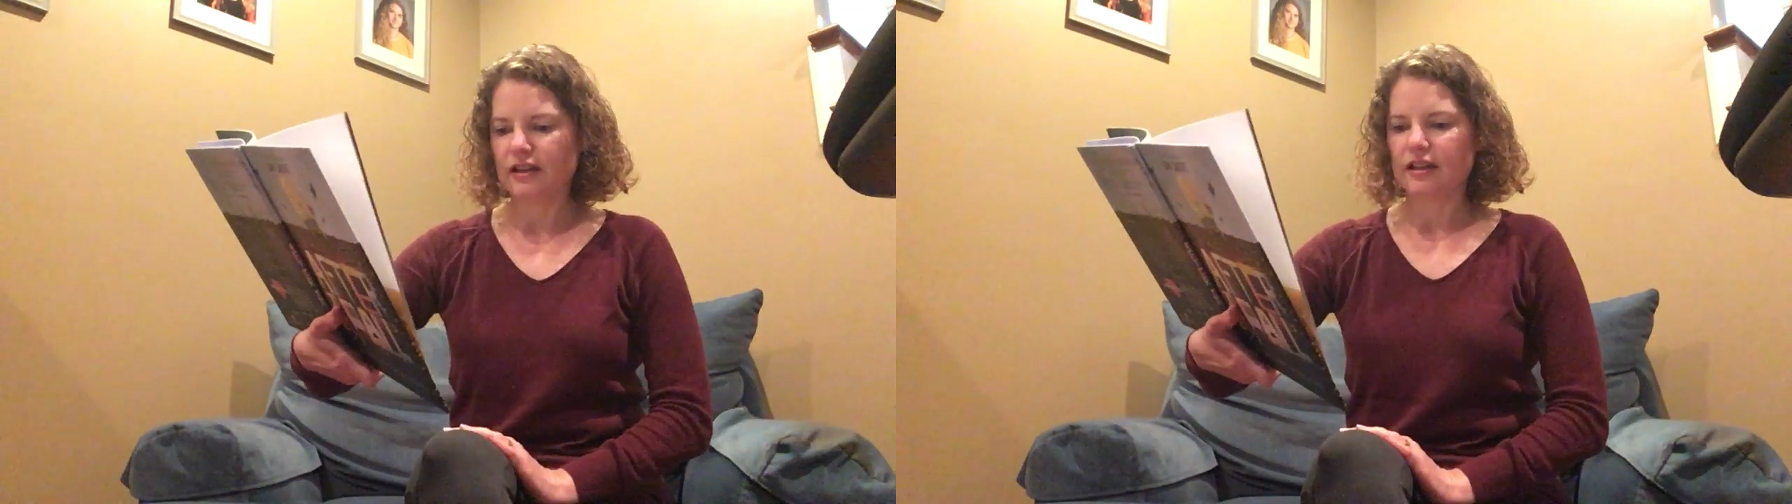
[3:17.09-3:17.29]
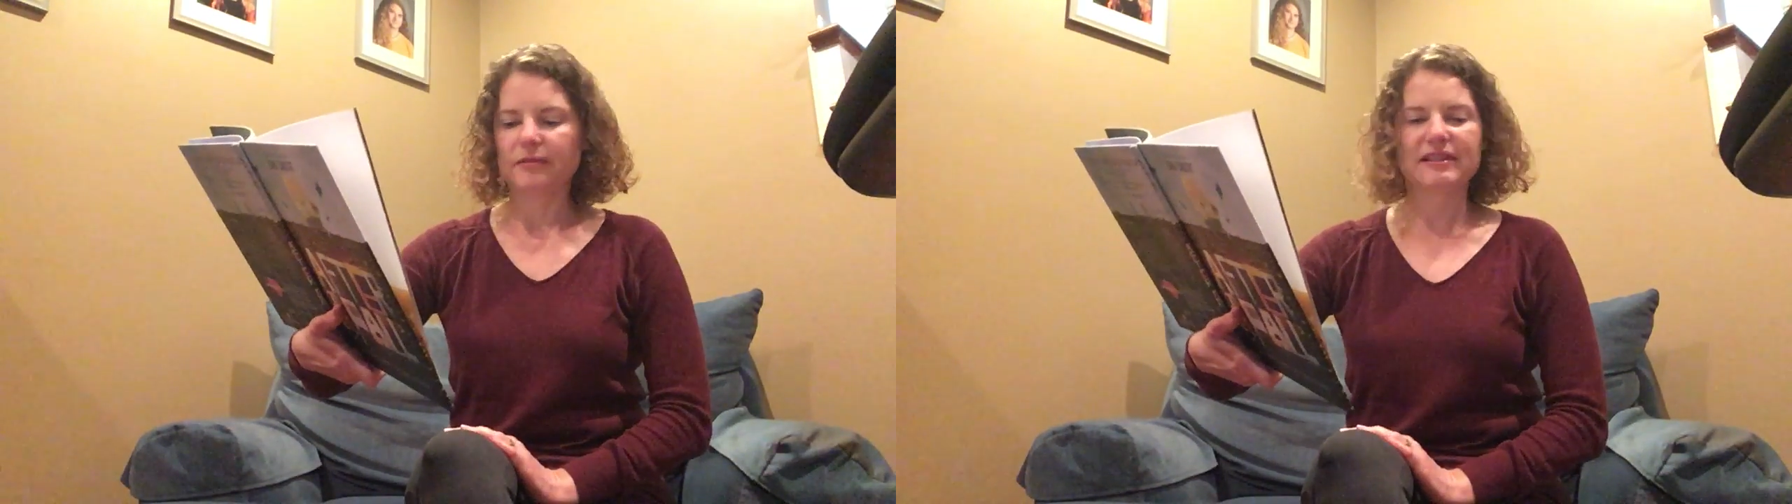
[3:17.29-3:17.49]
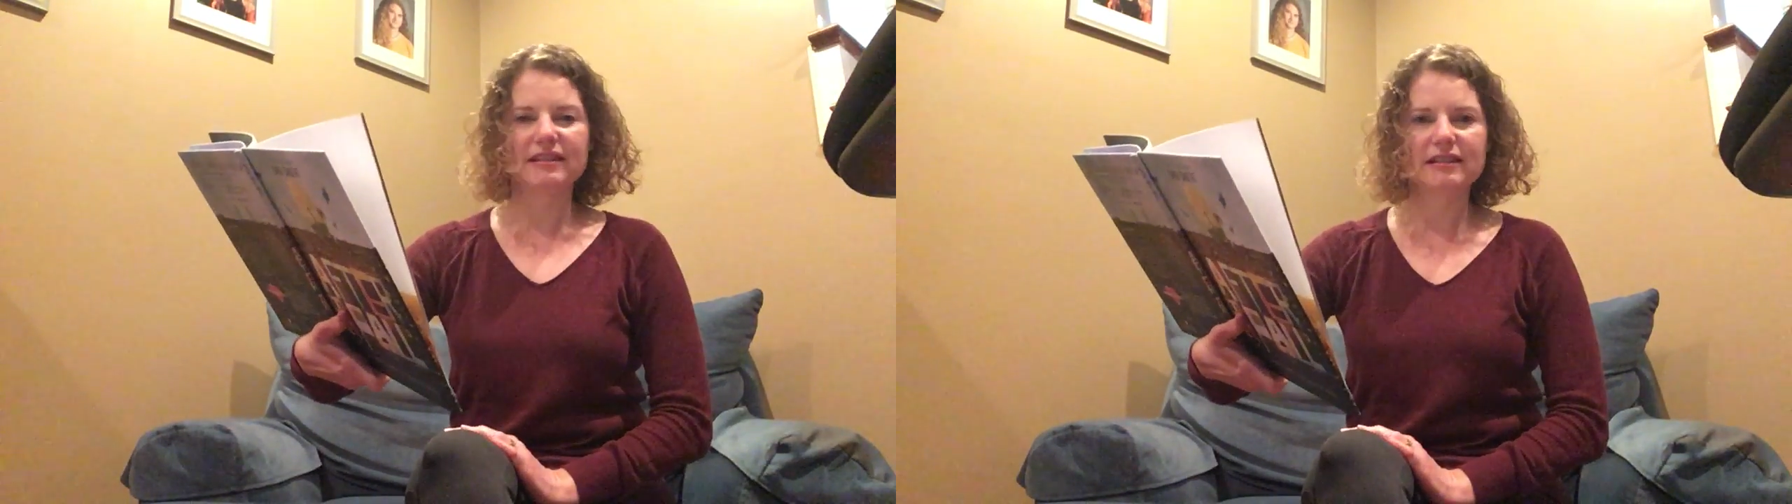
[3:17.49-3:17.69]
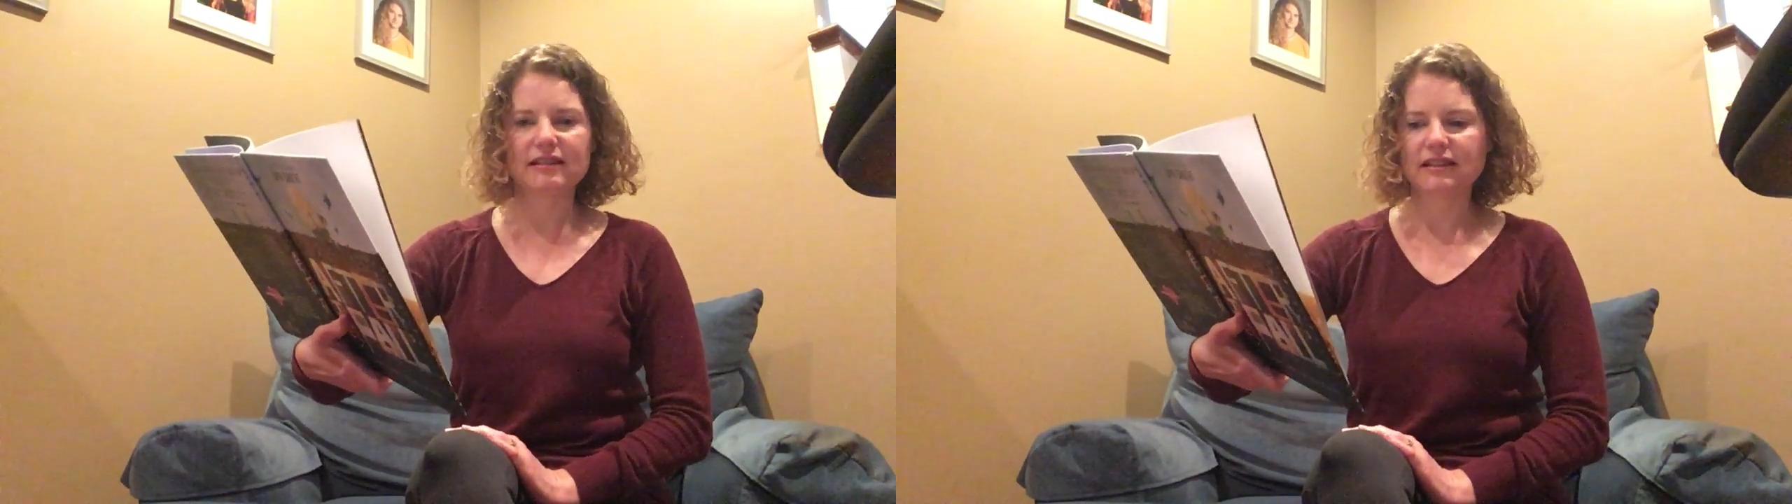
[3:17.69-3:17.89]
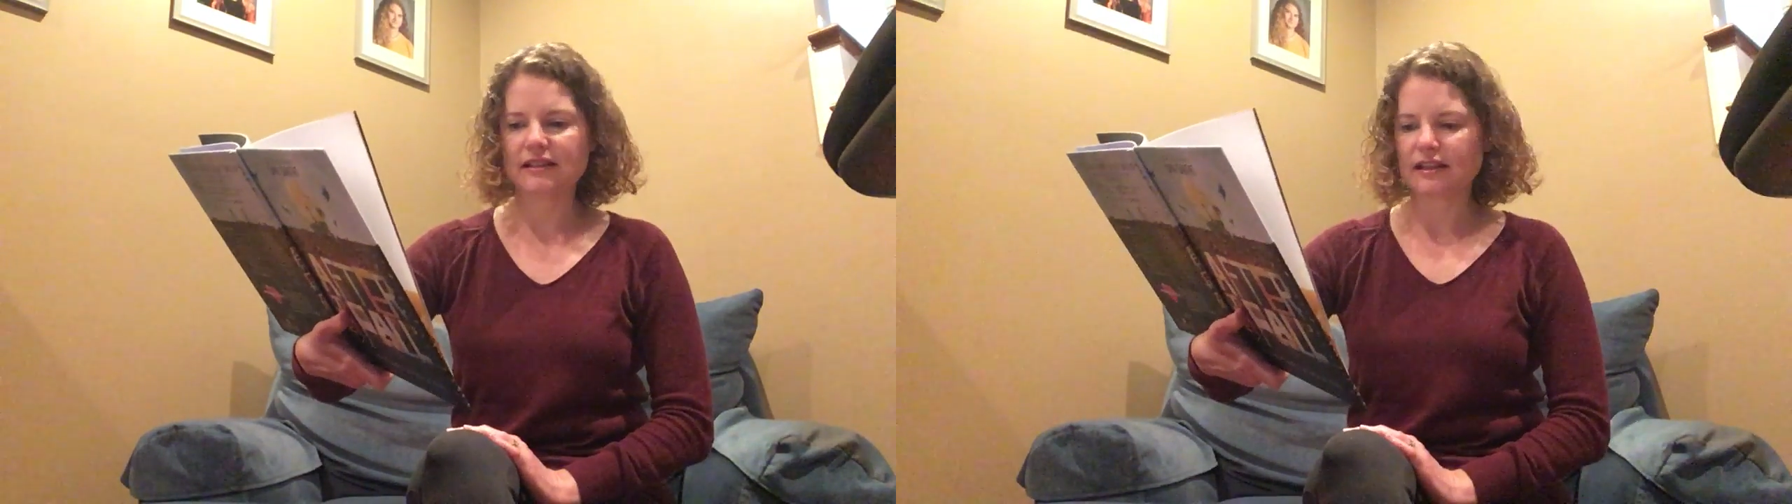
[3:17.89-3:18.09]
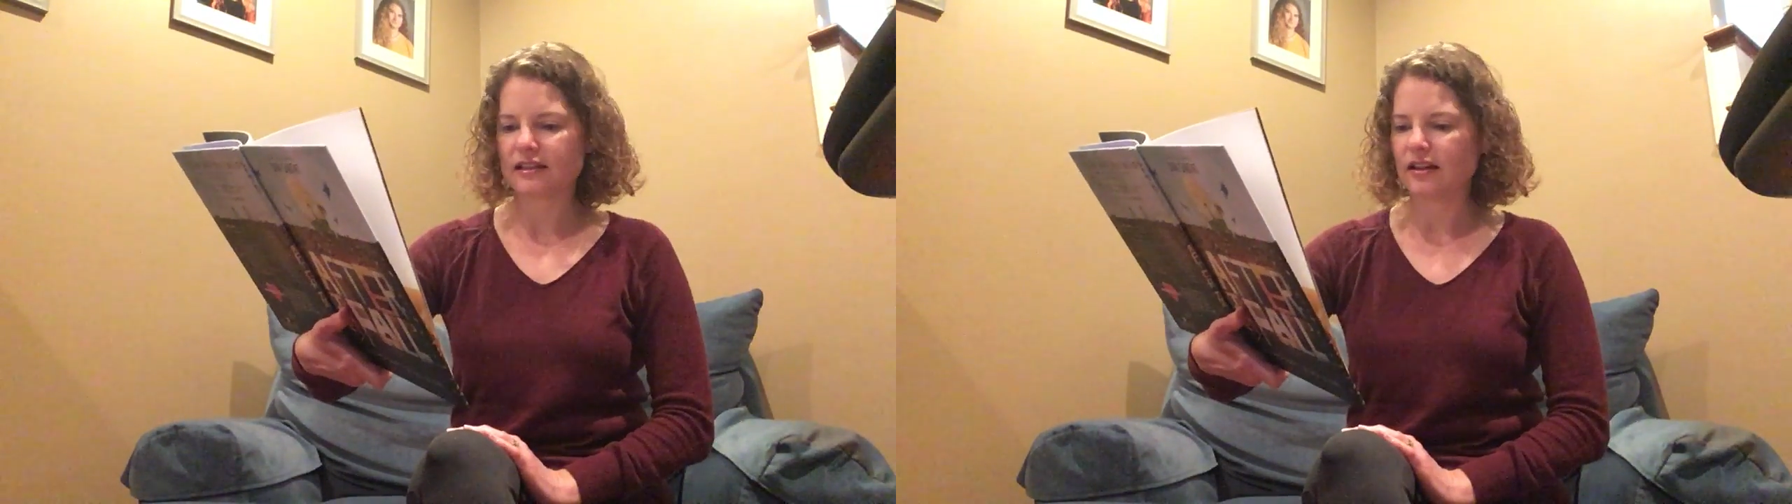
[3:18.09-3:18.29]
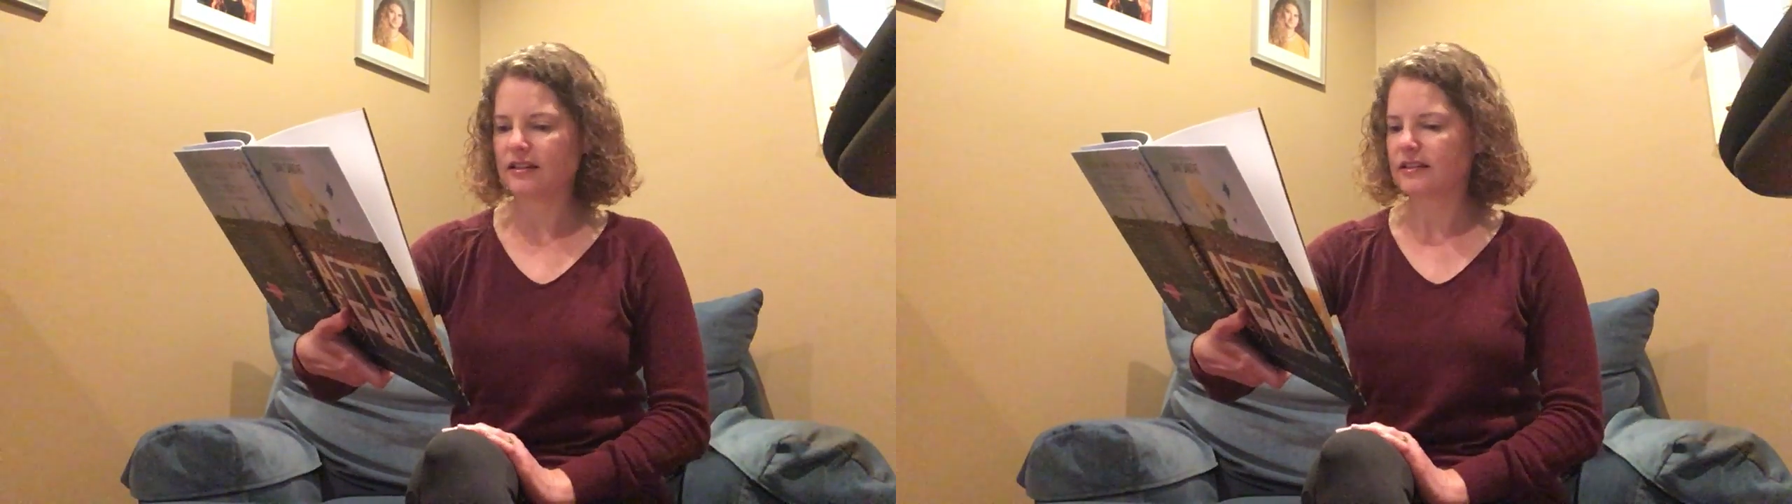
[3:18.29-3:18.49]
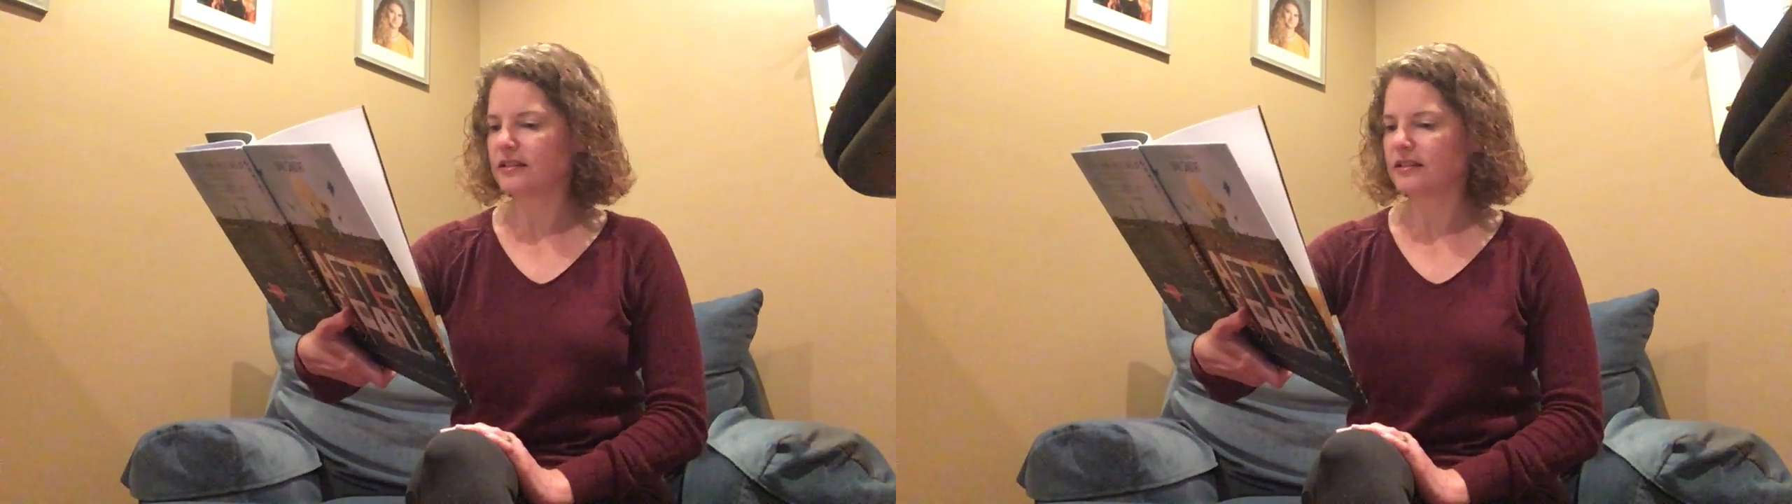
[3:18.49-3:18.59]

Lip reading: It was easy to get cuts